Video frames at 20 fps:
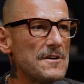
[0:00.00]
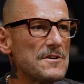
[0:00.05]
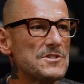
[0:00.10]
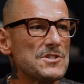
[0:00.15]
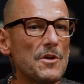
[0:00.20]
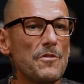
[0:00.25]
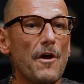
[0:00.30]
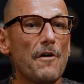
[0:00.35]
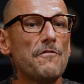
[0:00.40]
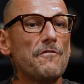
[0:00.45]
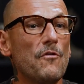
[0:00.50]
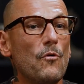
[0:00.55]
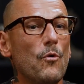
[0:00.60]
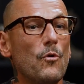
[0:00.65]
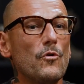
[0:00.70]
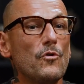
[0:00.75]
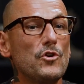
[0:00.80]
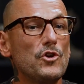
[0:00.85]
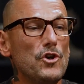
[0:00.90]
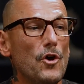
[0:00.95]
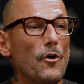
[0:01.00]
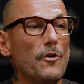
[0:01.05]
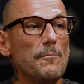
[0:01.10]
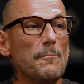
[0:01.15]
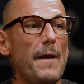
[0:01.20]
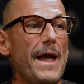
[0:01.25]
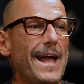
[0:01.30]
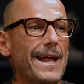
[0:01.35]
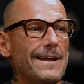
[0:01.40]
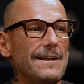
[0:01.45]
So therefore, young
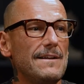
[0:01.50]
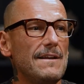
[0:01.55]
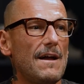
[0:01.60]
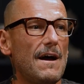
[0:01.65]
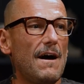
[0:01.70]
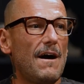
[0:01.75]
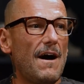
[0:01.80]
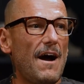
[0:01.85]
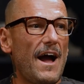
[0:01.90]
men